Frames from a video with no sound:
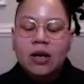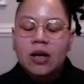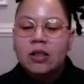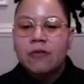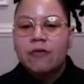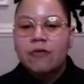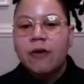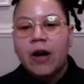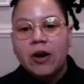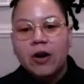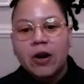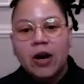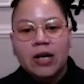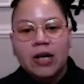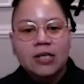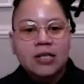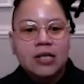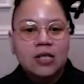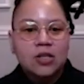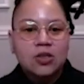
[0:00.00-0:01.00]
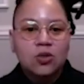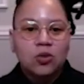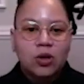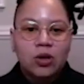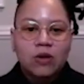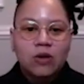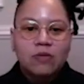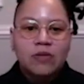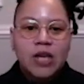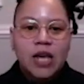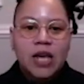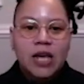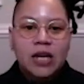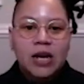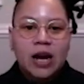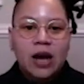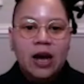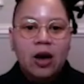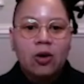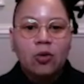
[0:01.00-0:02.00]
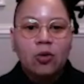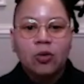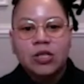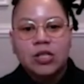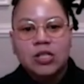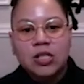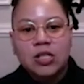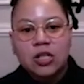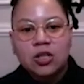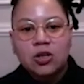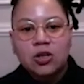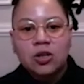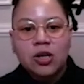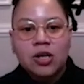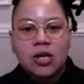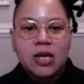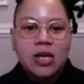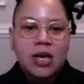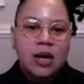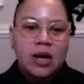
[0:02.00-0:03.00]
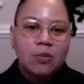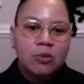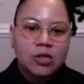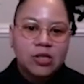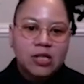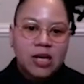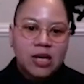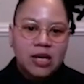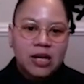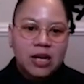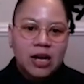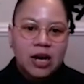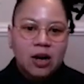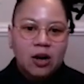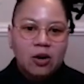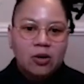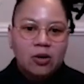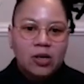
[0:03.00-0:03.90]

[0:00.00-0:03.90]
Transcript: the fire exit sort of taken out or the security camera taken out.